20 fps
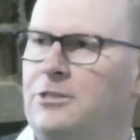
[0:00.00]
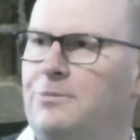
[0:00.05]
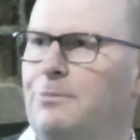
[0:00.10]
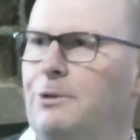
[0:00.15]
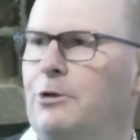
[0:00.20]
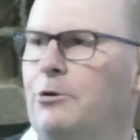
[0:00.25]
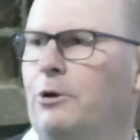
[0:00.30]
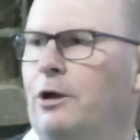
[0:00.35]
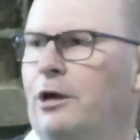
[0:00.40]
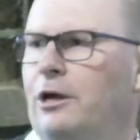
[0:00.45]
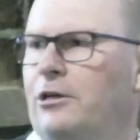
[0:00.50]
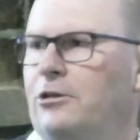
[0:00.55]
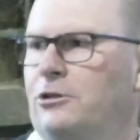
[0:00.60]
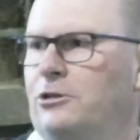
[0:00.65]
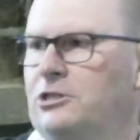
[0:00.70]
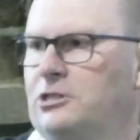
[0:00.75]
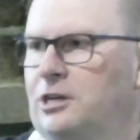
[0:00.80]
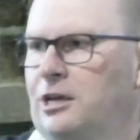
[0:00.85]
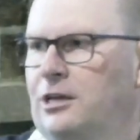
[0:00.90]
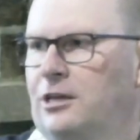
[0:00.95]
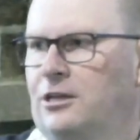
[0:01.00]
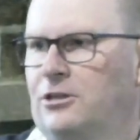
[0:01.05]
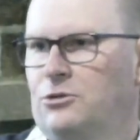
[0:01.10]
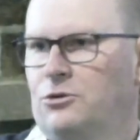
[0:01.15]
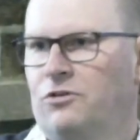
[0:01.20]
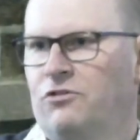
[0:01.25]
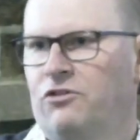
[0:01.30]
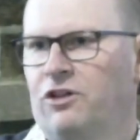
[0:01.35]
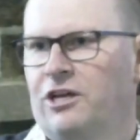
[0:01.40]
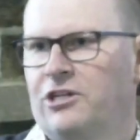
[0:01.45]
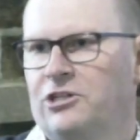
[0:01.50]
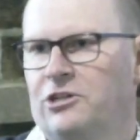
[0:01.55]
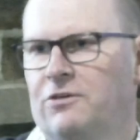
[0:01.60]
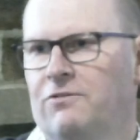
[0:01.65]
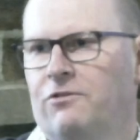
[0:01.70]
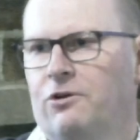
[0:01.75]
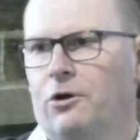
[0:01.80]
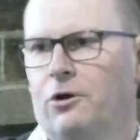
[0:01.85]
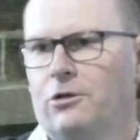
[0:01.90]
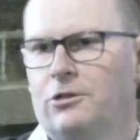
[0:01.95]
mirror and you see this reflection of
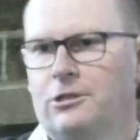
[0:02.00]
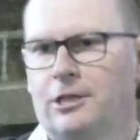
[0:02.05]
God's